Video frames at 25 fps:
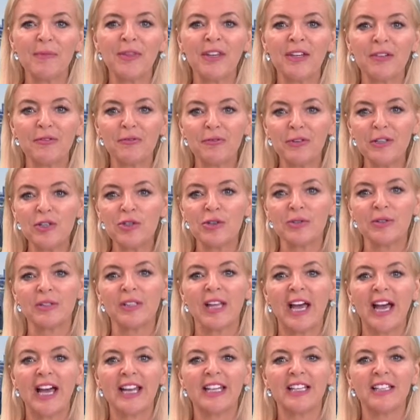the
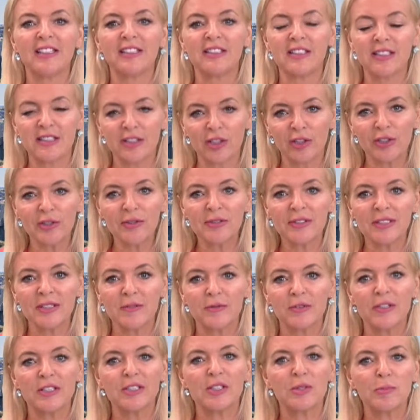official and
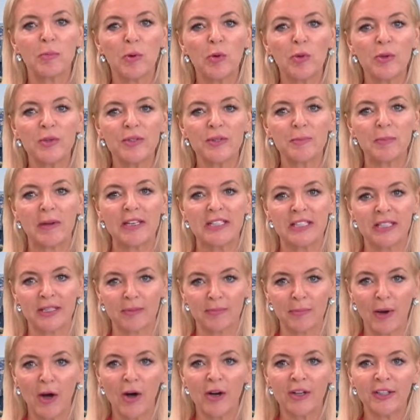exclusive sports betting
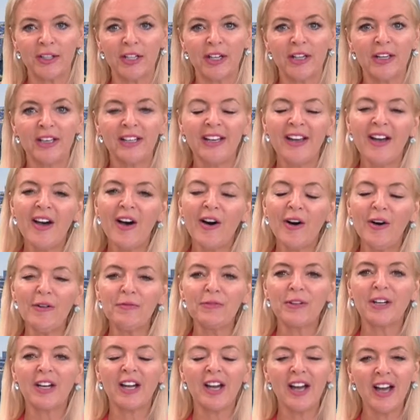partner
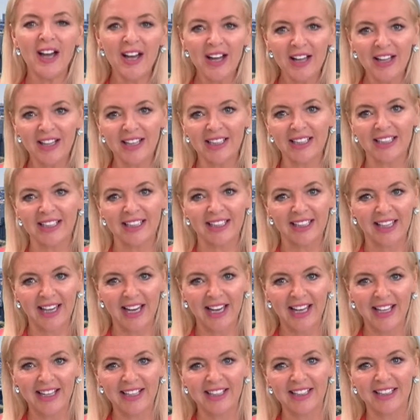of Curling
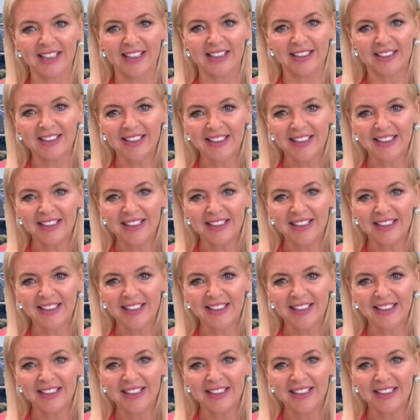Canada.